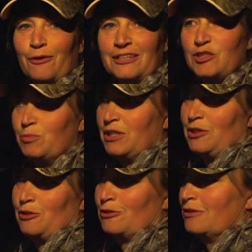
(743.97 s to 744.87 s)
He's been
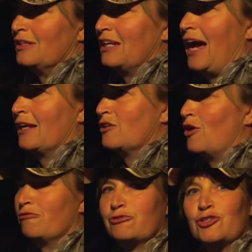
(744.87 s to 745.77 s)
here and on and
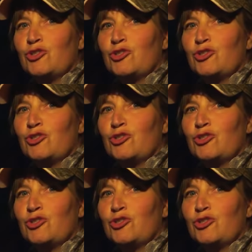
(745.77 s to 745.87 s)
off for two